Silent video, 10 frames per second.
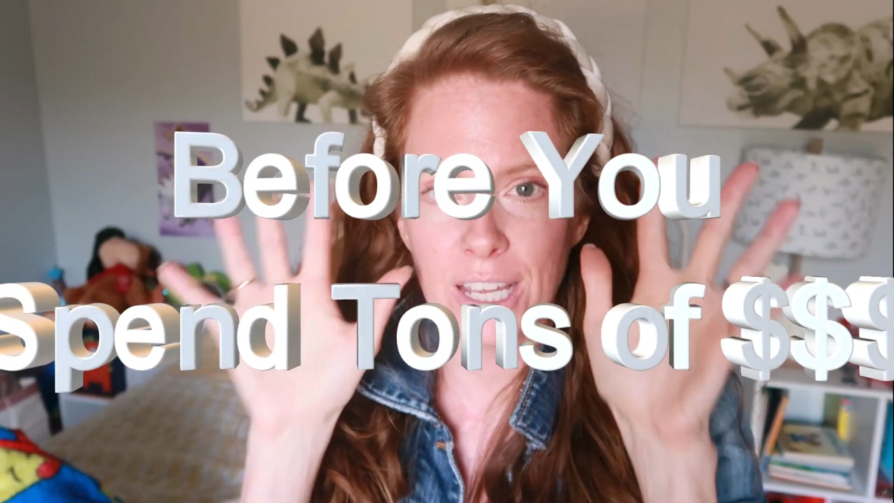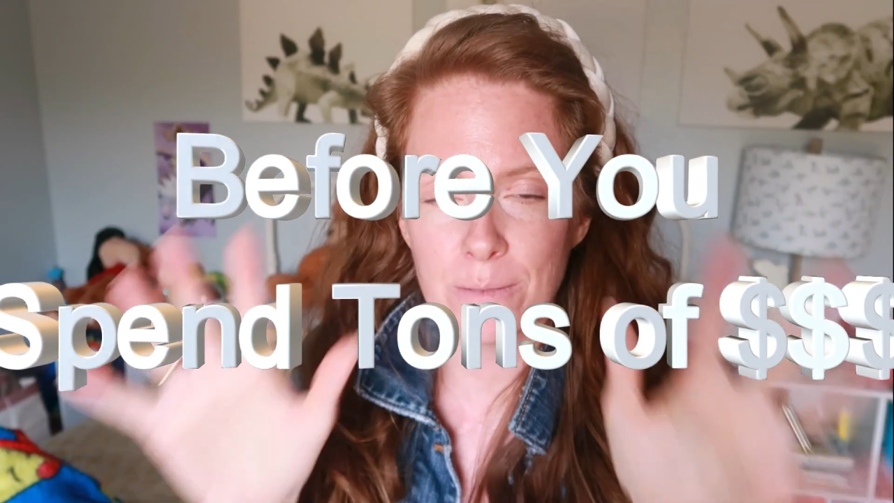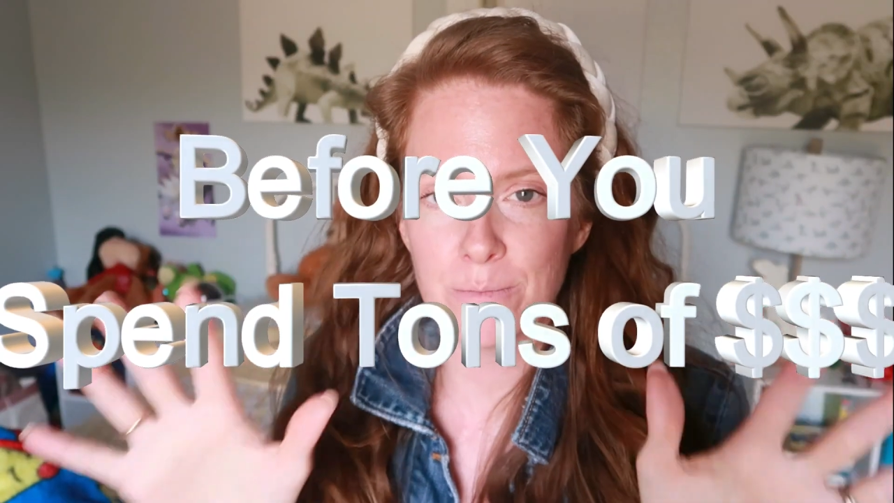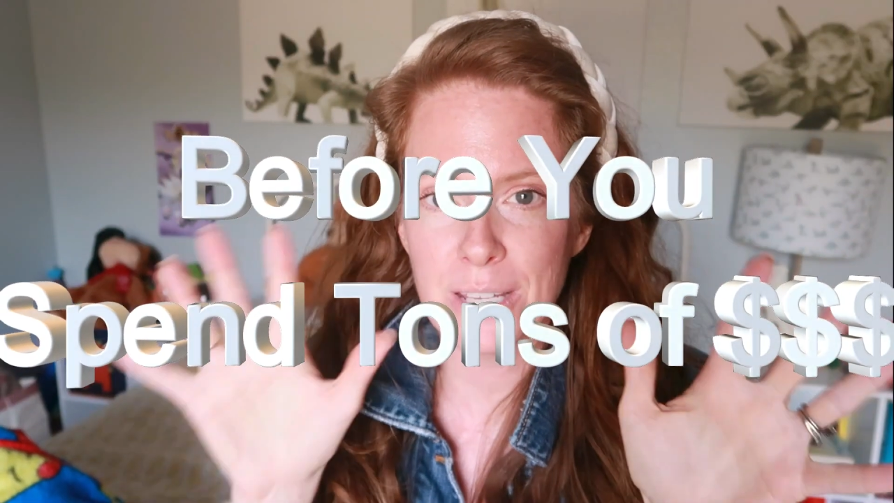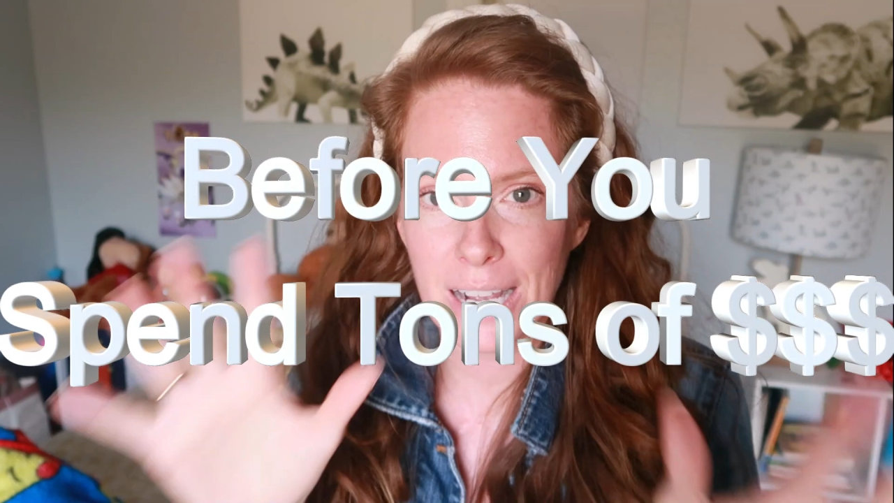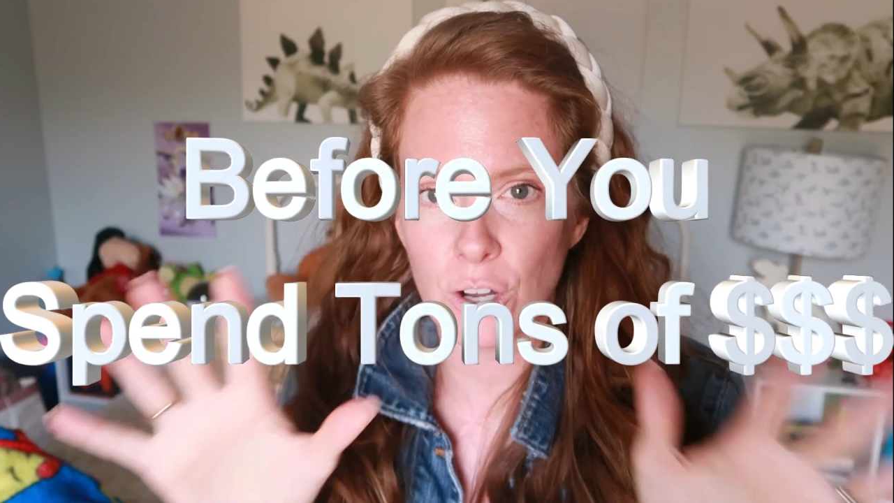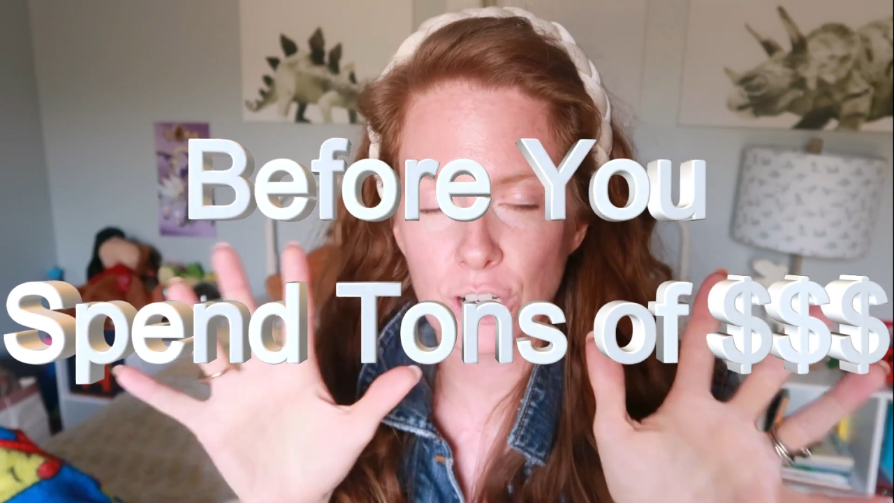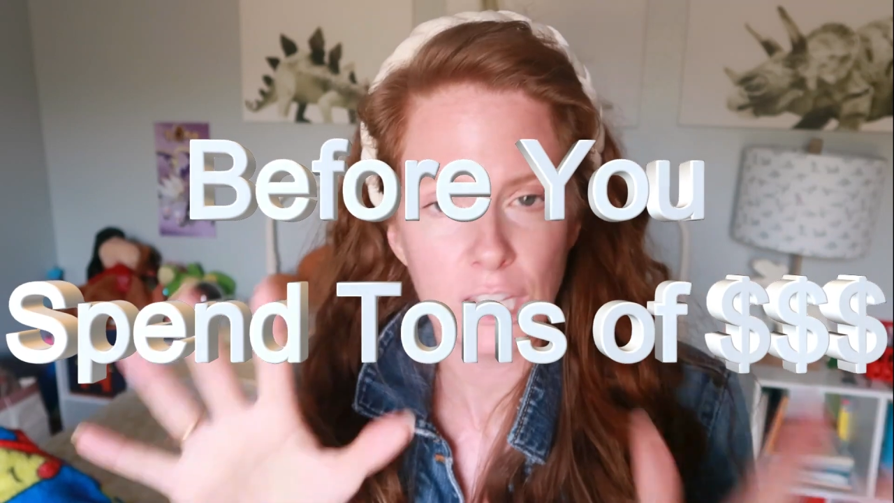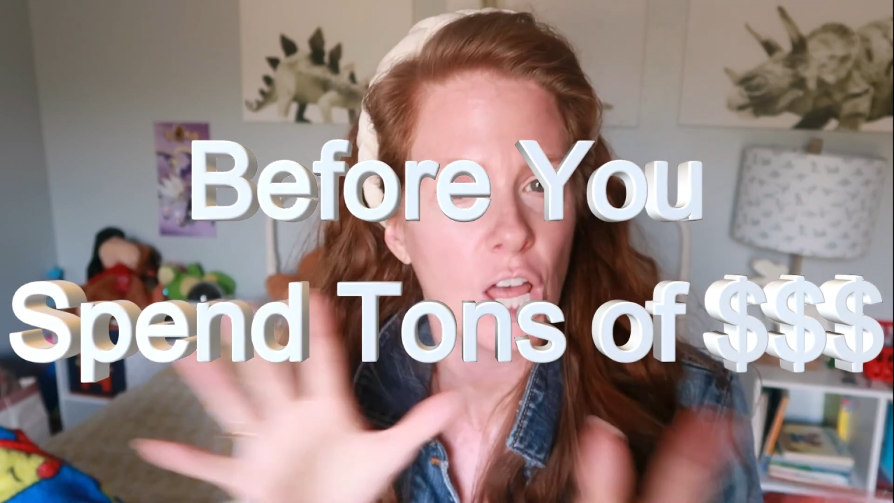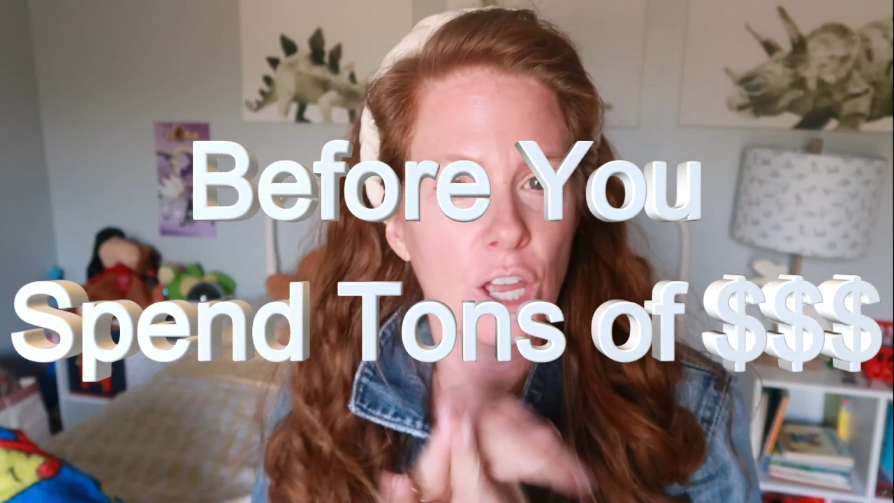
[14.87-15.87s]
and take on
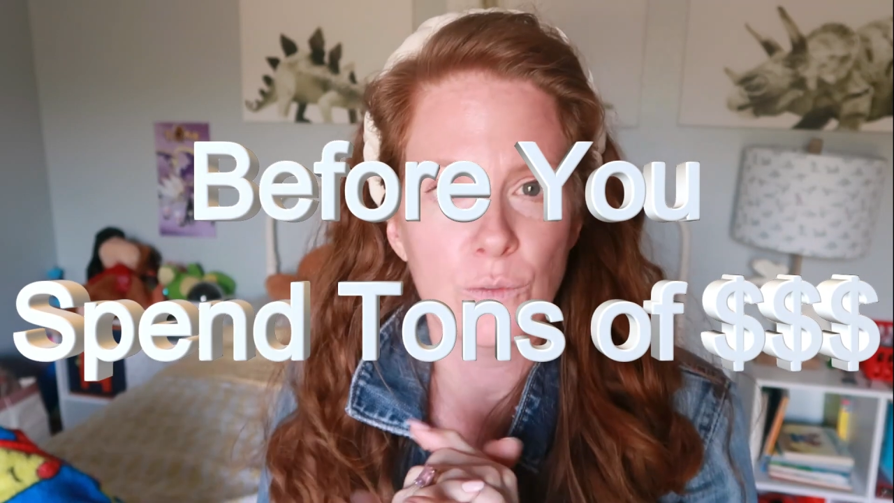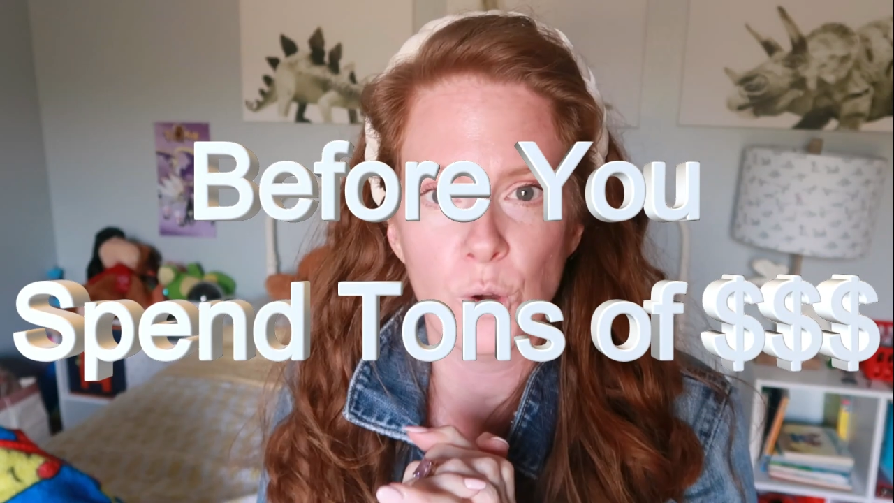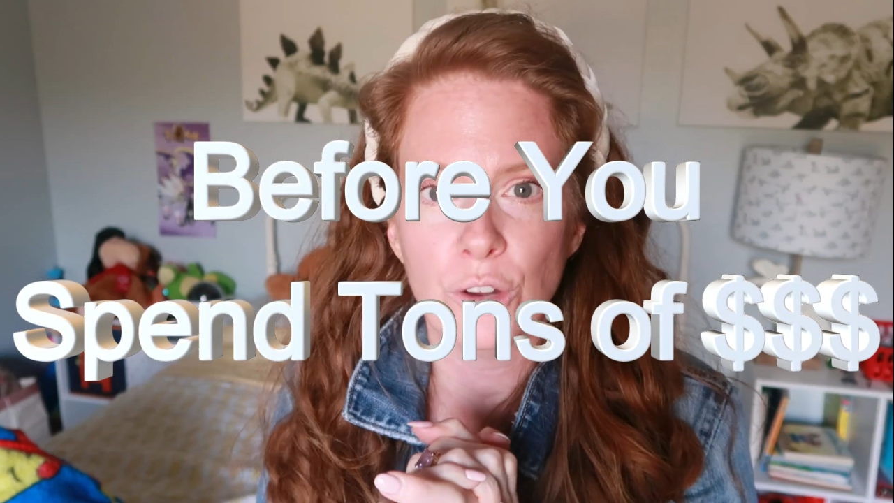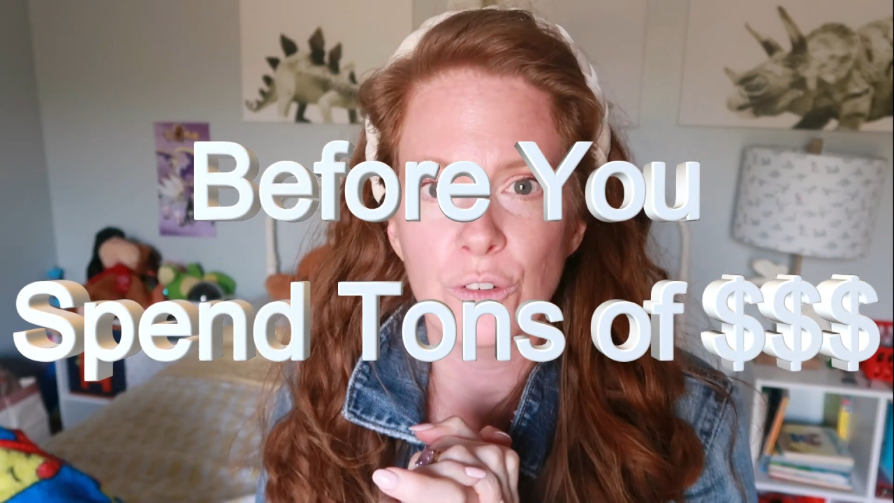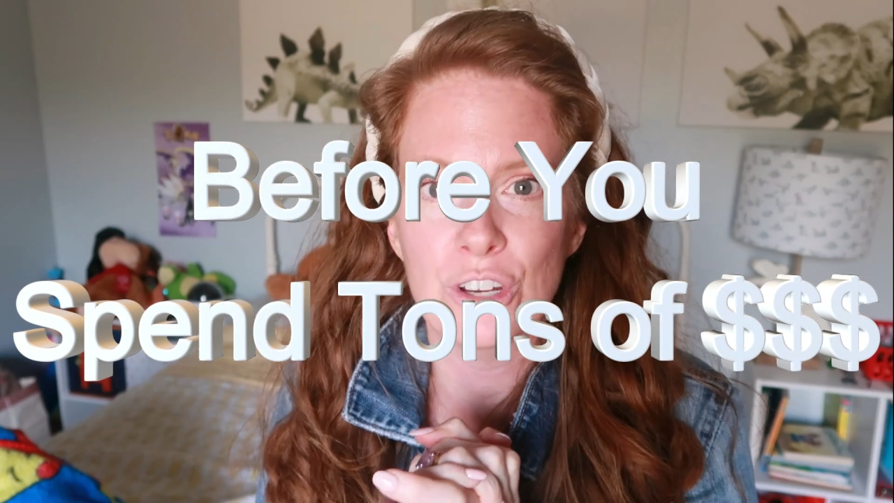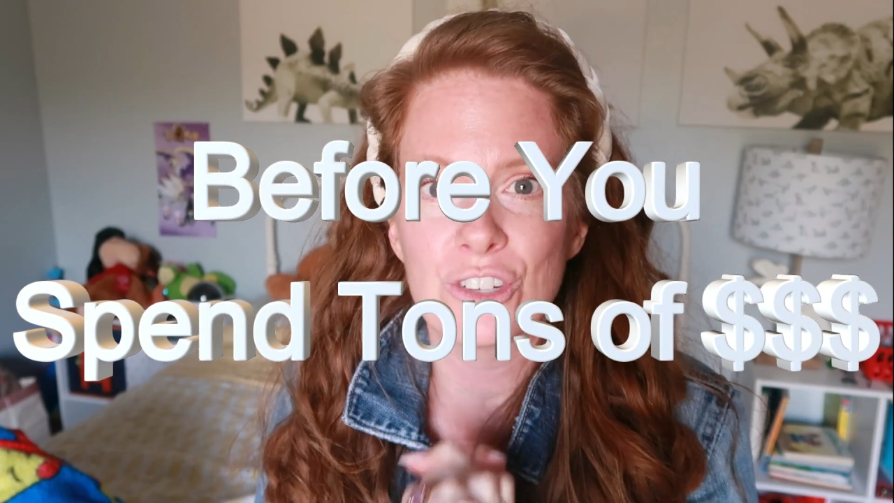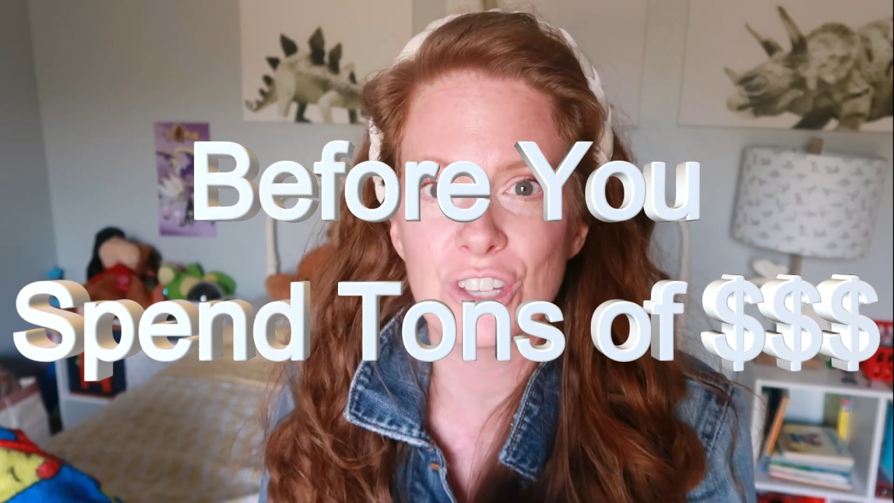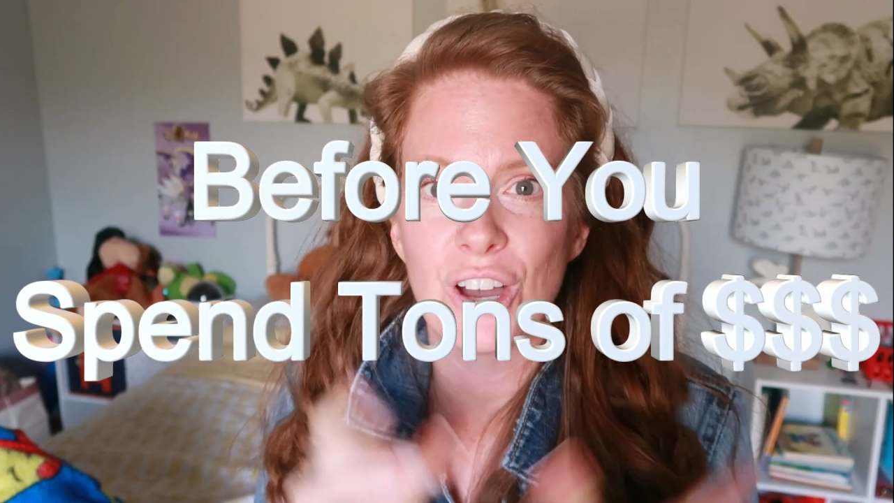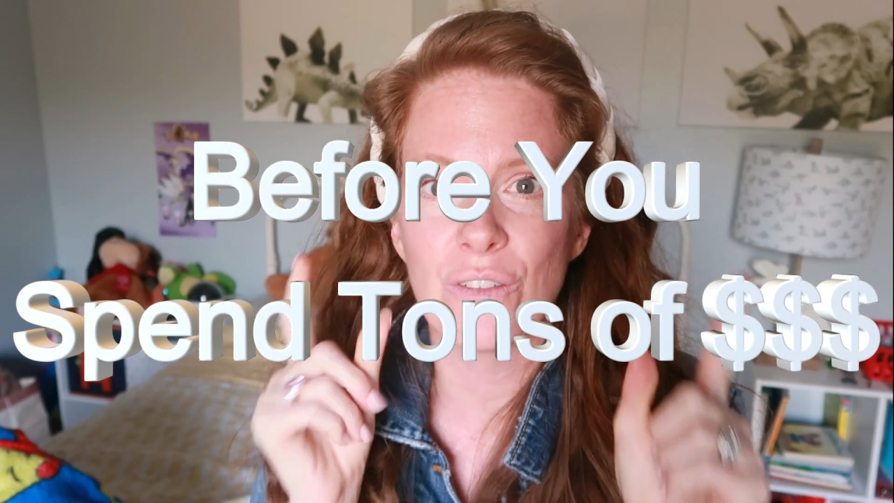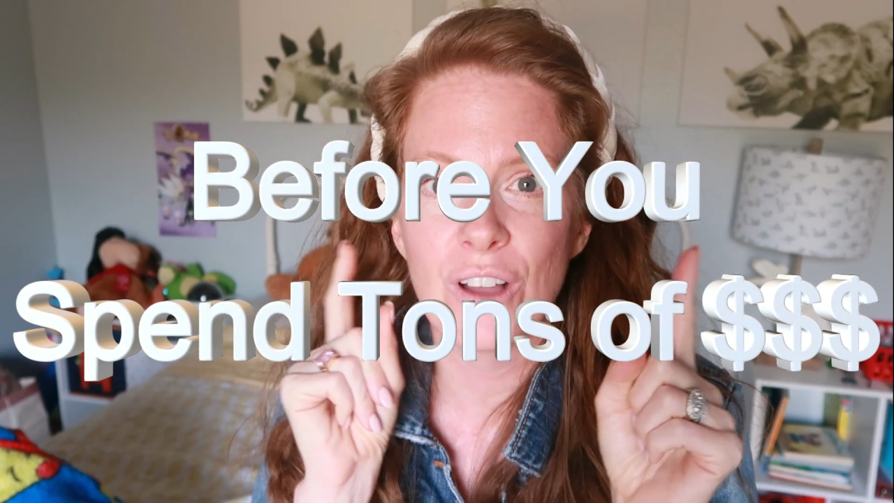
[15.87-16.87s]
a lot of work for
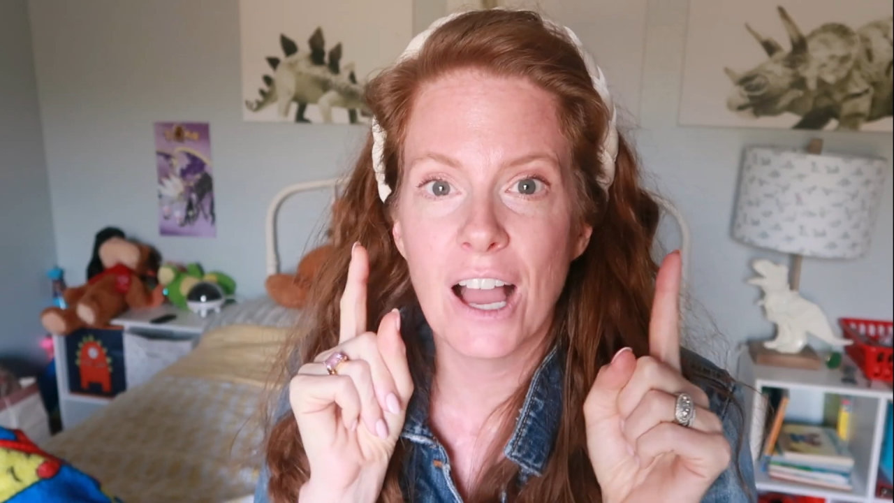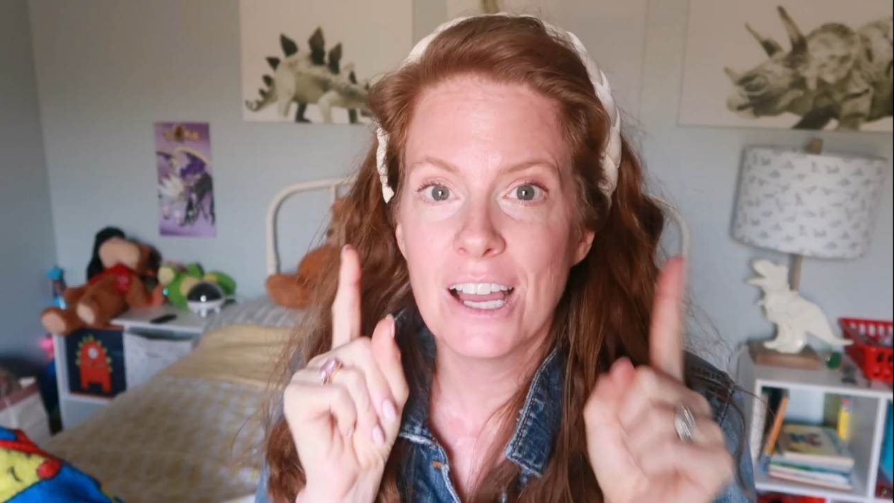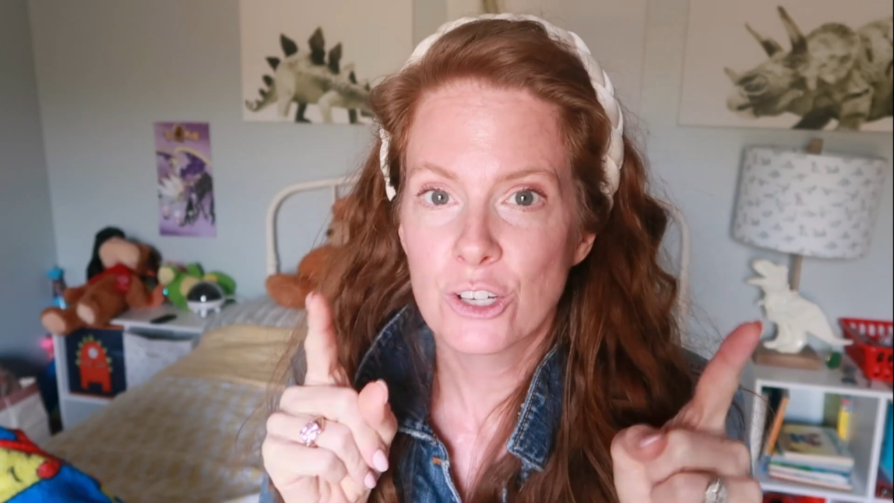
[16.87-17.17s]
yourself,